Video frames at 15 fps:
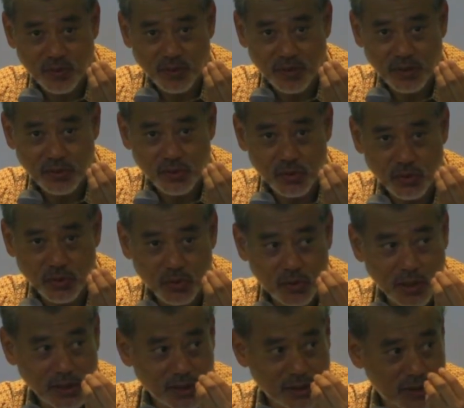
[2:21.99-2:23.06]
Okay, so you
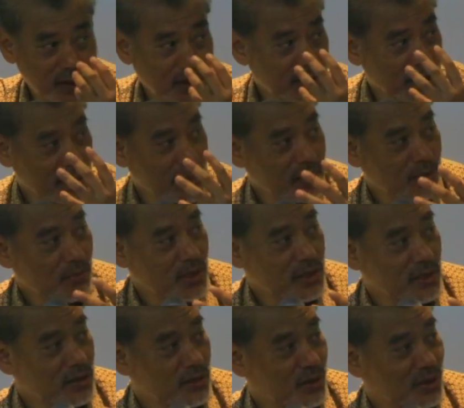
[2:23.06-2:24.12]
can see the
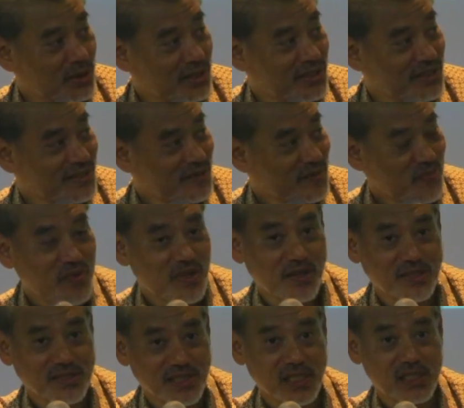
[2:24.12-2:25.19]
enemies are not
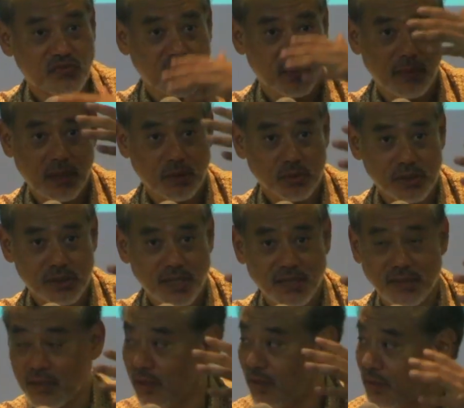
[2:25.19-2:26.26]
just from
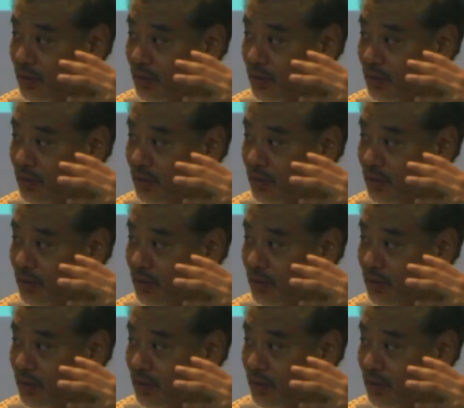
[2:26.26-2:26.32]
outside,